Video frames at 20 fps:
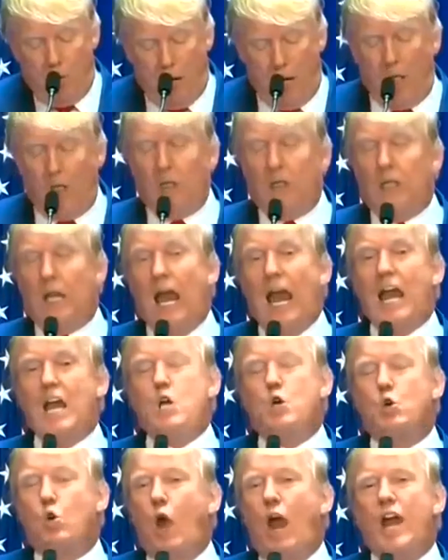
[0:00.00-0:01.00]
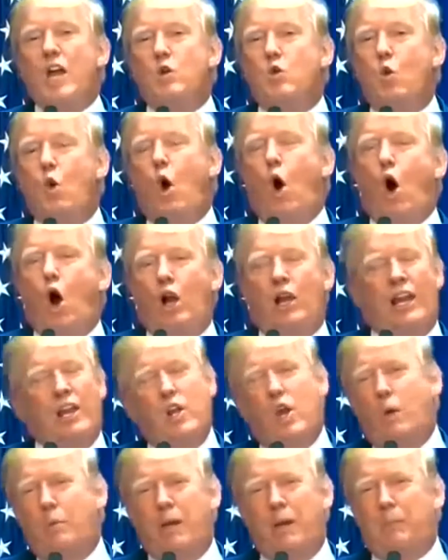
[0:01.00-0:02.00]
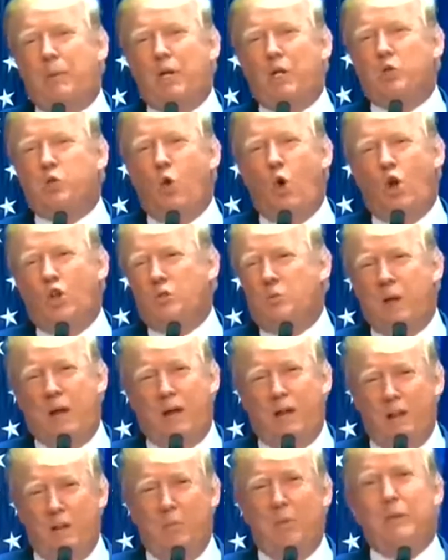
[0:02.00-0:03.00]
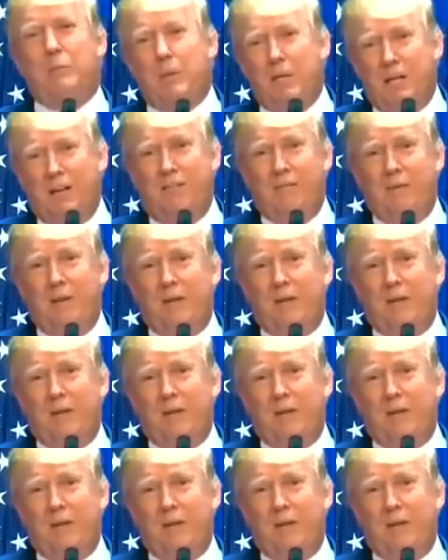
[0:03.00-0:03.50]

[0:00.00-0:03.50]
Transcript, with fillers: build a great wall, and nobody builds walls better than me. Believe